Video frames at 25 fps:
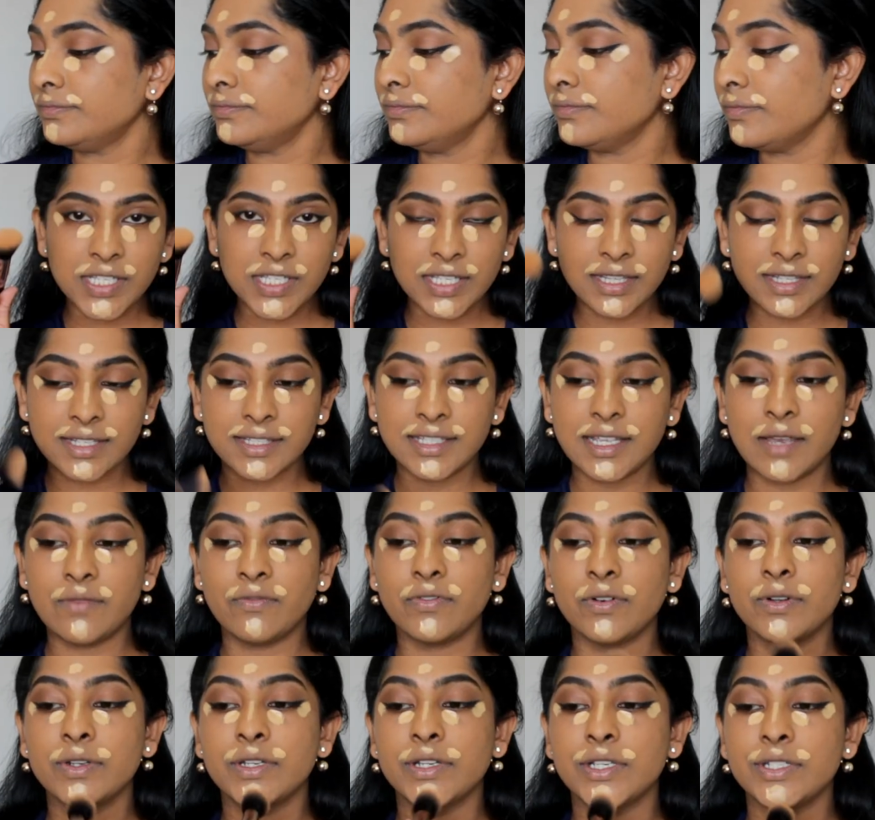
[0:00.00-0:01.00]
Using the same
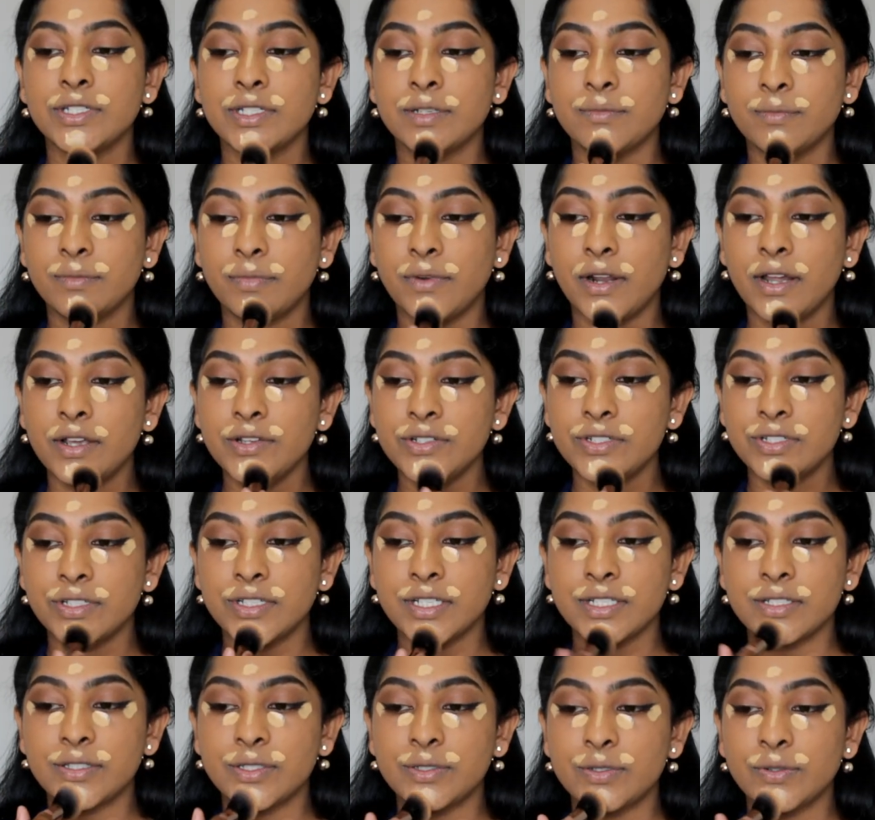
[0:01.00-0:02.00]
foundation brush
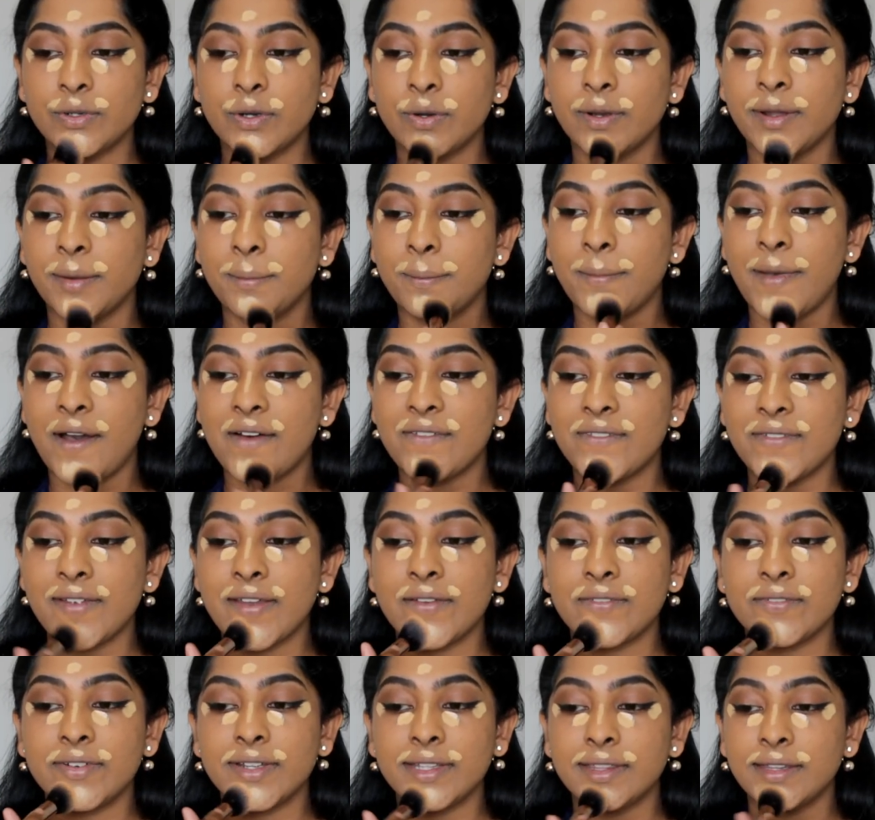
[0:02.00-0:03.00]
just to go and buff
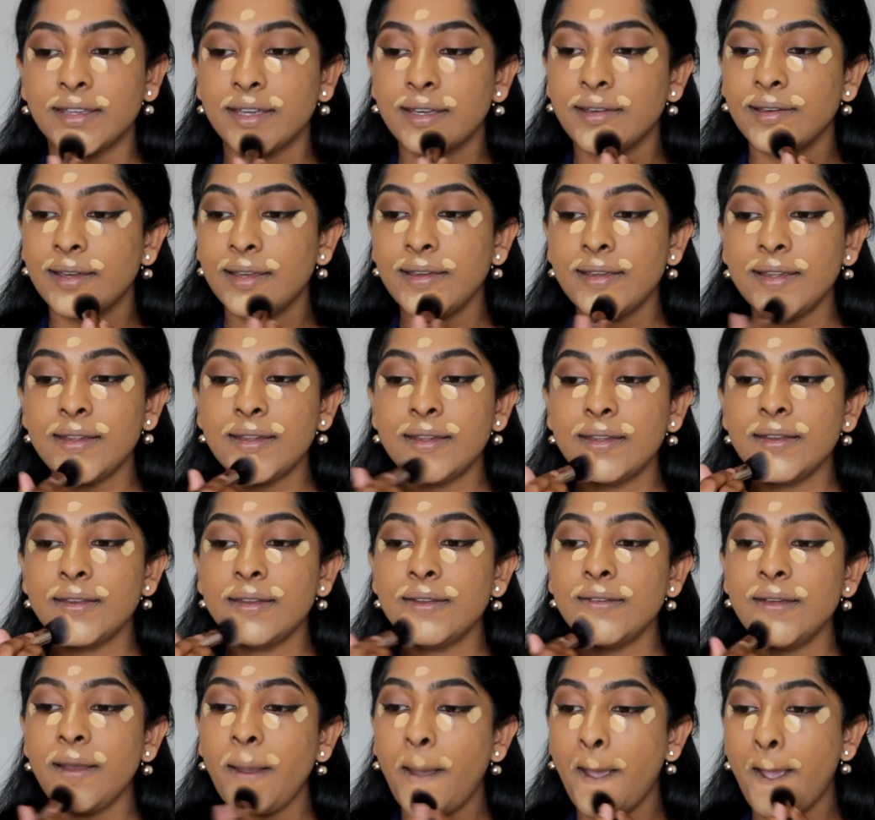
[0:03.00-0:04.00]
everything
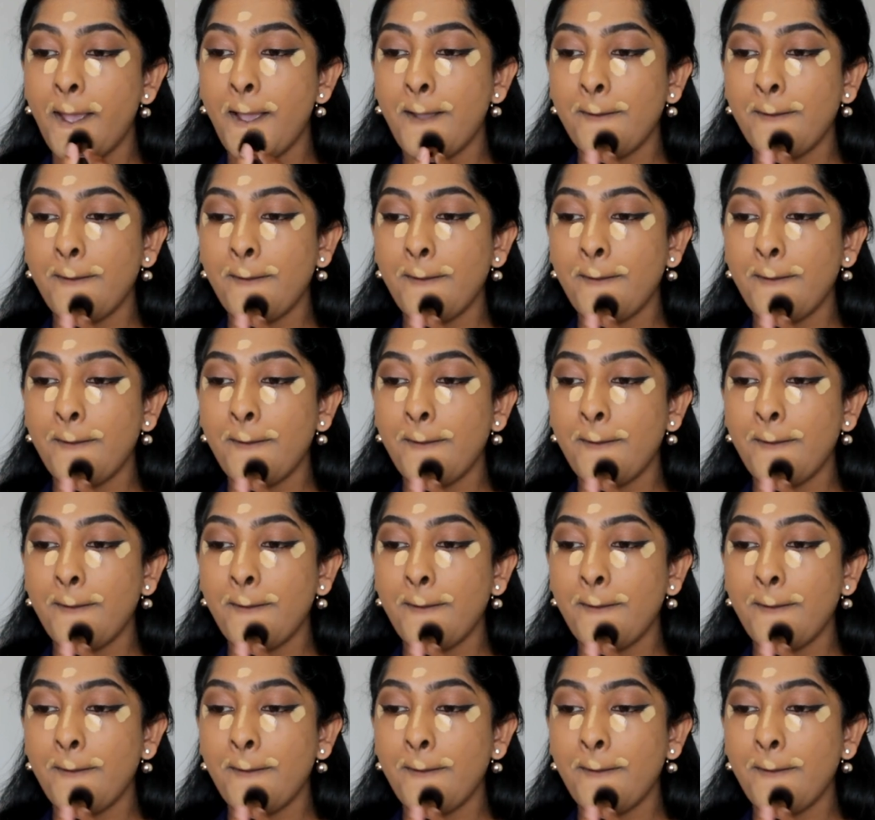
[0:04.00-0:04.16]
in.